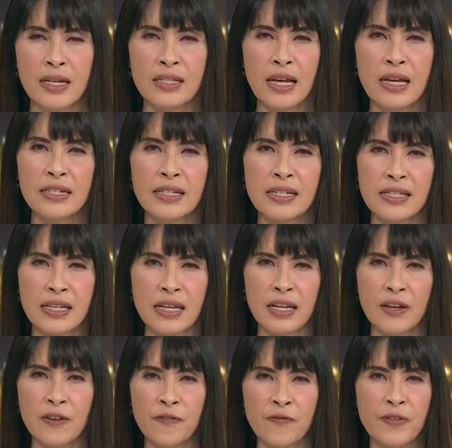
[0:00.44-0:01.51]
Scientists here
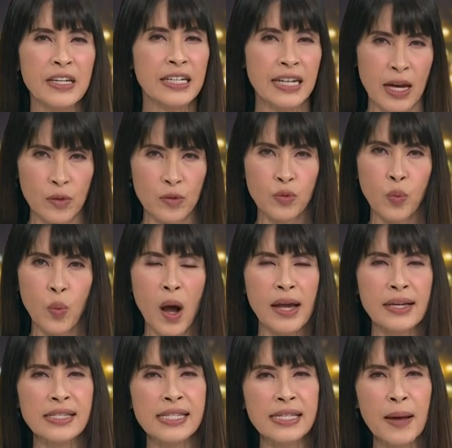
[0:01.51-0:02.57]
have figured out
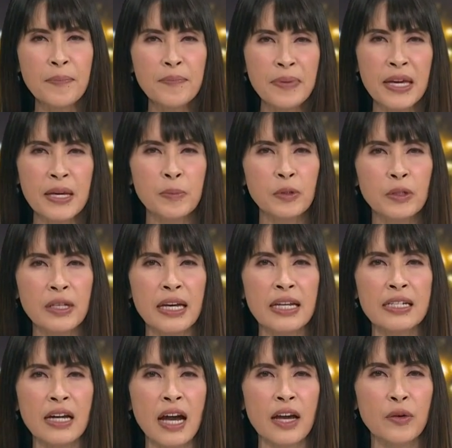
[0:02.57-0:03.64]
why some people
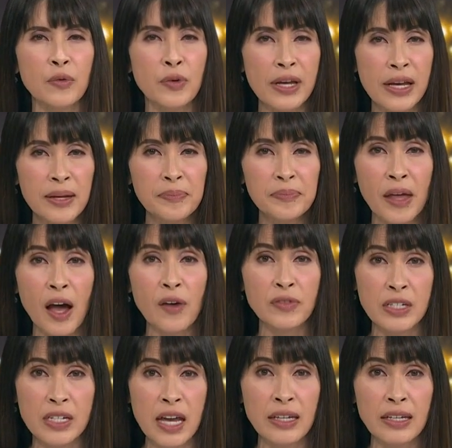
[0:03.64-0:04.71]
get diarrhea
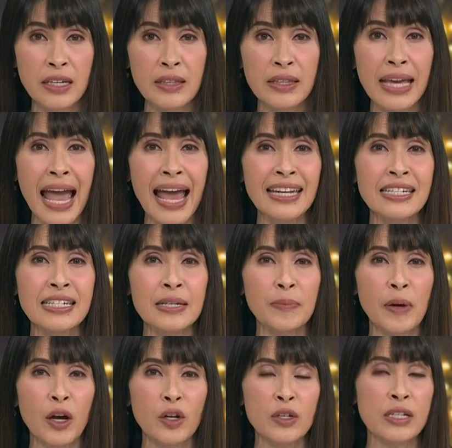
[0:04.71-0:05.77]
after taking the
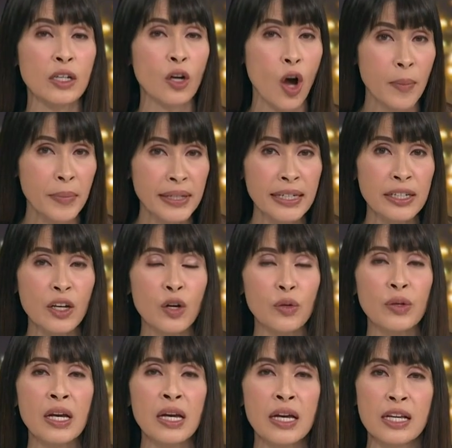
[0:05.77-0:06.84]
antibiotic commonly
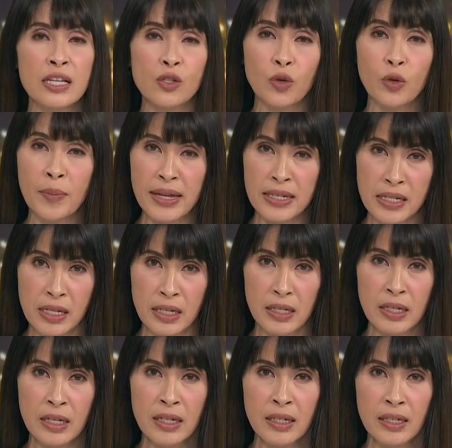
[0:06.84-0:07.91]
known as Augmentin.
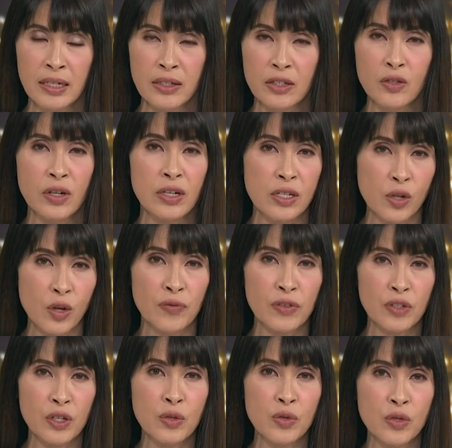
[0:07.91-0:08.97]
The drug is
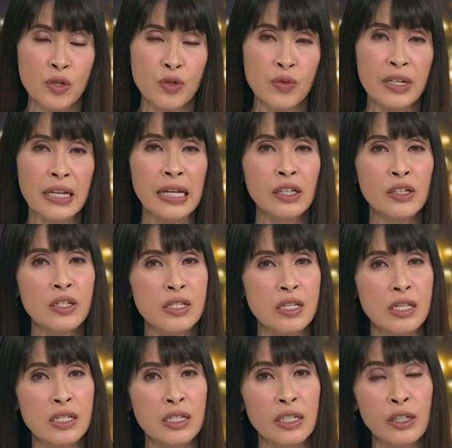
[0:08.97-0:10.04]
often used to treat
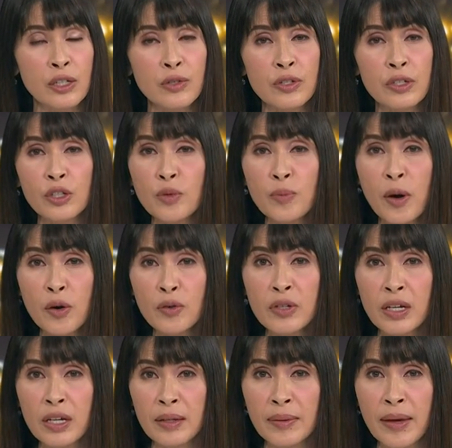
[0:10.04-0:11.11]
illnesses including
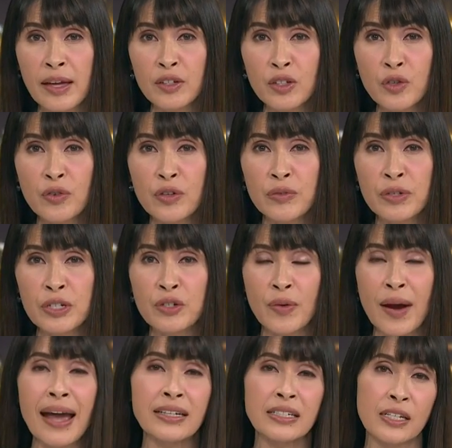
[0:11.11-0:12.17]
pneumonia and urinary
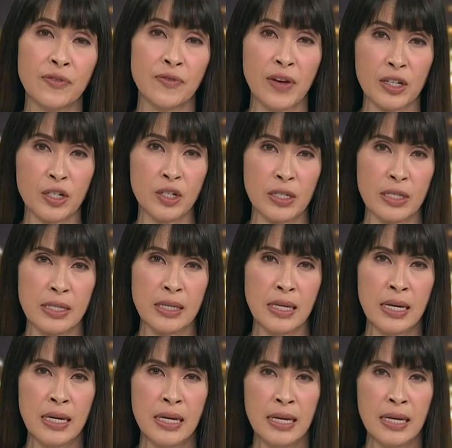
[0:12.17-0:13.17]
tract infections.